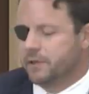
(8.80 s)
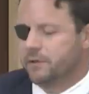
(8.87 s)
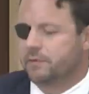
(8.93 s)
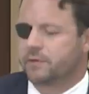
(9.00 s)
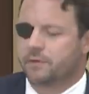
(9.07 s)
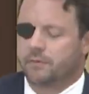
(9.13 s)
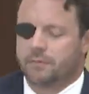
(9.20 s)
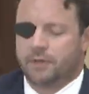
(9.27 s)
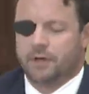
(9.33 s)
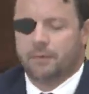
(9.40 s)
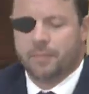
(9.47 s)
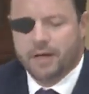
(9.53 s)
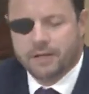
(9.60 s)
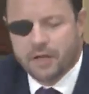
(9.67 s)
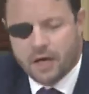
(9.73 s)
So you
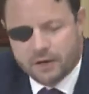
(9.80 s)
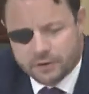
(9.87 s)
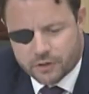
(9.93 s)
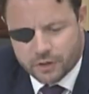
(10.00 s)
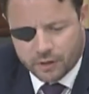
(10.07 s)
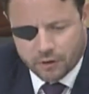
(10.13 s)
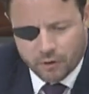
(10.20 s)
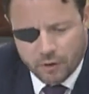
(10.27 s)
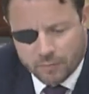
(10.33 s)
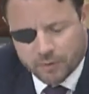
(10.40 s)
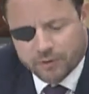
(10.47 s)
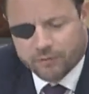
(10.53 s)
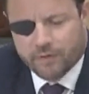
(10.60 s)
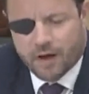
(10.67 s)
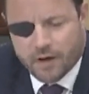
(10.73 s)
know, my daughter's going to grow up
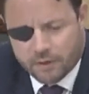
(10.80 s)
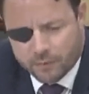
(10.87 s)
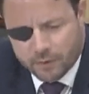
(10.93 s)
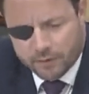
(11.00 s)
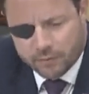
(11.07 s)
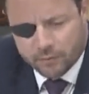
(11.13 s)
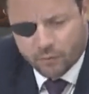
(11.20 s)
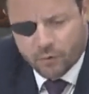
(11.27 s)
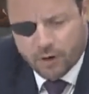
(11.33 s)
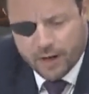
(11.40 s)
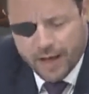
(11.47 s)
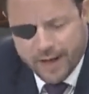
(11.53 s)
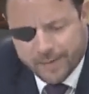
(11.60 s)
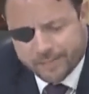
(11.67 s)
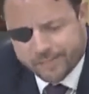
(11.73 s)
with a father with one
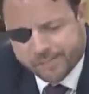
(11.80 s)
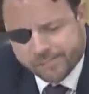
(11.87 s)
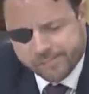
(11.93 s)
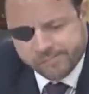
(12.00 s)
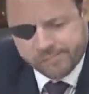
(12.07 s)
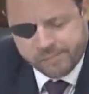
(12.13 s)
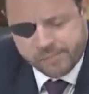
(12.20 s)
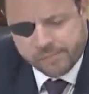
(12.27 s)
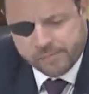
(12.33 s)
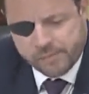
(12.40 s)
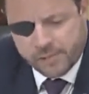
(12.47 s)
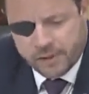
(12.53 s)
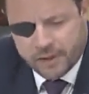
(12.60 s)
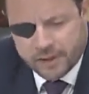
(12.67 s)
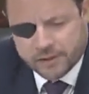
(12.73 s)
eye.
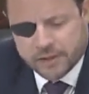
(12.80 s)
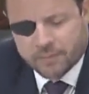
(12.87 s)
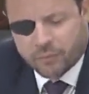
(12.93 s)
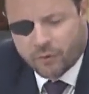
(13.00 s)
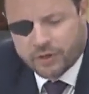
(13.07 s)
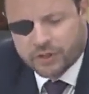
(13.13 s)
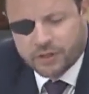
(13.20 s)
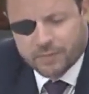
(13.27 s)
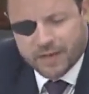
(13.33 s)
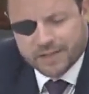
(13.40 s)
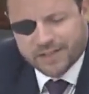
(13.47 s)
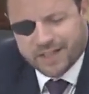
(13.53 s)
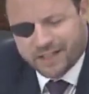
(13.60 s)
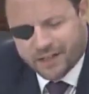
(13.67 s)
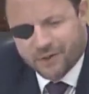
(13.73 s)
And at some point, she
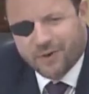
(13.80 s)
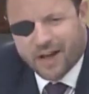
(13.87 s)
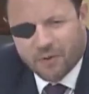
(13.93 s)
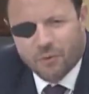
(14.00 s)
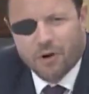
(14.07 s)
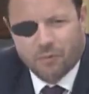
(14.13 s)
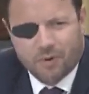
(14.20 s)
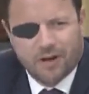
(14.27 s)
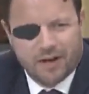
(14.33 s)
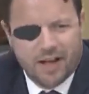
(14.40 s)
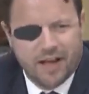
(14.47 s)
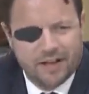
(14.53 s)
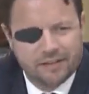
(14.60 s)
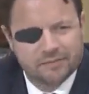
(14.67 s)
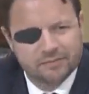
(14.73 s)
might say, you know, I want one
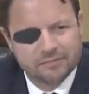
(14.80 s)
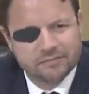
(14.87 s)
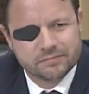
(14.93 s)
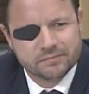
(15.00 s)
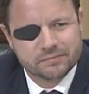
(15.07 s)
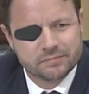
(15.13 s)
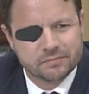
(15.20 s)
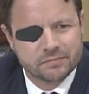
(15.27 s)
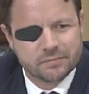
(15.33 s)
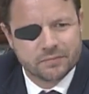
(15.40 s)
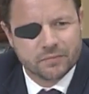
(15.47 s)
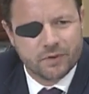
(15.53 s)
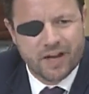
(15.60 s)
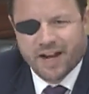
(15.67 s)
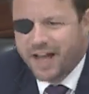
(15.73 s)
eye.
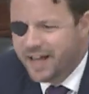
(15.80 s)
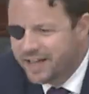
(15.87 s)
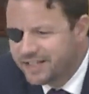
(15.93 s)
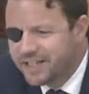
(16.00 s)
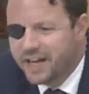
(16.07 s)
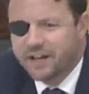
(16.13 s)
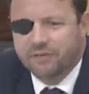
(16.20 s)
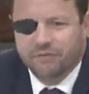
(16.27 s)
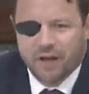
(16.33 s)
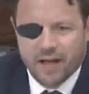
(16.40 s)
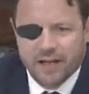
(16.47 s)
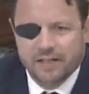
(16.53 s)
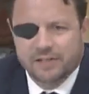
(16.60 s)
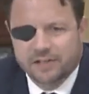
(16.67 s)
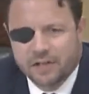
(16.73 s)
Right? I
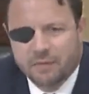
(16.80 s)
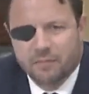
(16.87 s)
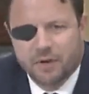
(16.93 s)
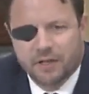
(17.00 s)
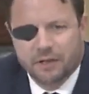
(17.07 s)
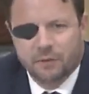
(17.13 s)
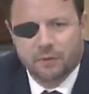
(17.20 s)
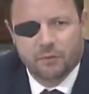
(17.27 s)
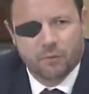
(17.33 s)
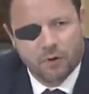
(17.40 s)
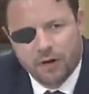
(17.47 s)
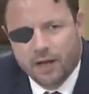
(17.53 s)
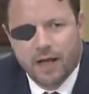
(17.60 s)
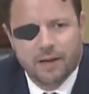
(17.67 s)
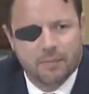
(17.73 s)
identify as somebody with
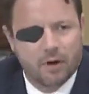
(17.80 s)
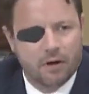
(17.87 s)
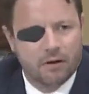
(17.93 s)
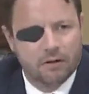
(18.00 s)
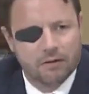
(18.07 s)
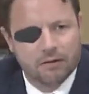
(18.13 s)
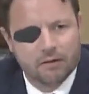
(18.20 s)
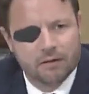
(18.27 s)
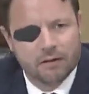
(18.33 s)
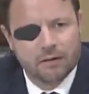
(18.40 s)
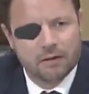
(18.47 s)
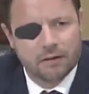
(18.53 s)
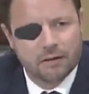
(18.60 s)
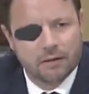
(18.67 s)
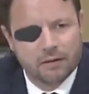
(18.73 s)
one eyeball.
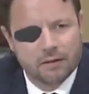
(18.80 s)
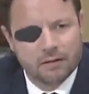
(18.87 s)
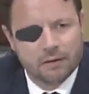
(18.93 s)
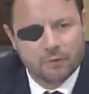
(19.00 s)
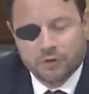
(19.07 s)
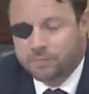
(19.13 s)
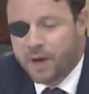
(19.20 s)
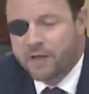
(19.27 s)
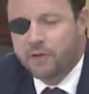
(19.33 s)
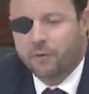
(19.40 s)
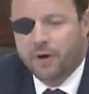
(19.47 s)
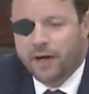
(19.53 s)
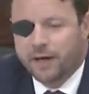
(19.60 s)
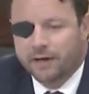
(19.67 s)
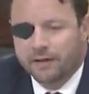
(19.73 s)
Which, by the
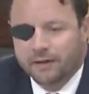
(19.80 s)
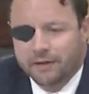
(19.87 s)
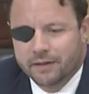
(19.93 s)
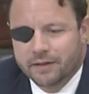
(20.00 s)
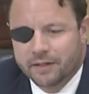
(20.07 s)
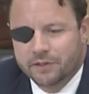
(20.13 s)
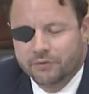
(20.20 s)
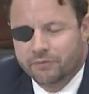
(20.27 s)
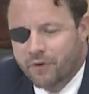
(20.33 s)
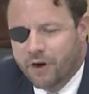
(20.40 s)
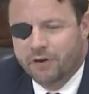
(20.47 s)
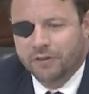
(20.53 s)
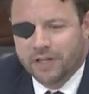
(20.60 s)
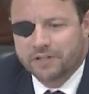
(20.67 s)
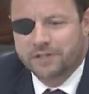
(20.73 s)
way, is
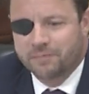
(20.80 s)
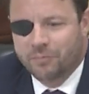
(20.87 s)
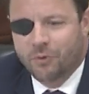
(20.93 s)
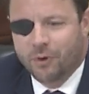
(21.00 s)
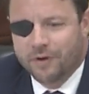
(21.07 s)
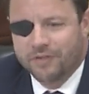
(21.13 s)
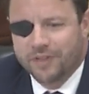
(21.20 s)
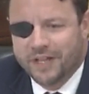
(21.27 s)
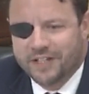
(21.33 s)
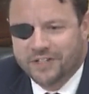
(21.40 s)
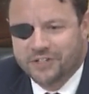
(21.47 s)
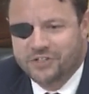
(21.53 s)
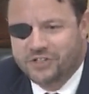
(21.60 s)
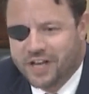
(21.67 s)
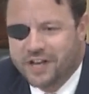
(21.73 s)
far less important than
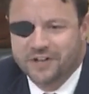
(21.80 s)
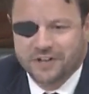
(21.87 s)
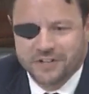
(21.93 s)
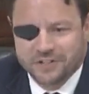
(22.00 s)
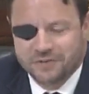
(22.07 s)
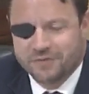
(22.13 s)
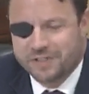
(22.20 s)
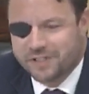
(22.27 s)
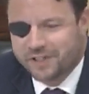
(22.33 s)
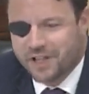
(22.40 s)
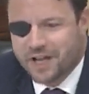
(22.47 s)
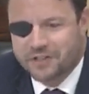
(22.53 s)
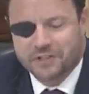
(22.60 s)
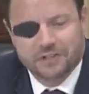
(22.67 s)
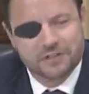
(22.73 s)
your gender, just
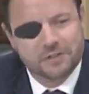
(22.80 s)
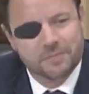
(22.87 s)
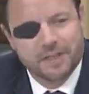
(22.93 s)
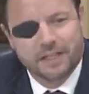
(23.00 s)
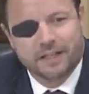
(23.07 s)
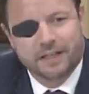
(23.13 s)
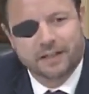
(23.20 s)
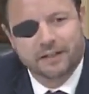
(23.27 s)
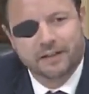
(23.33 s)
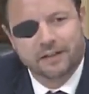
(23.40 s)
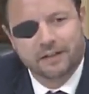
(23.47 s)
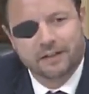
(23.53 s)
physiologically speaking.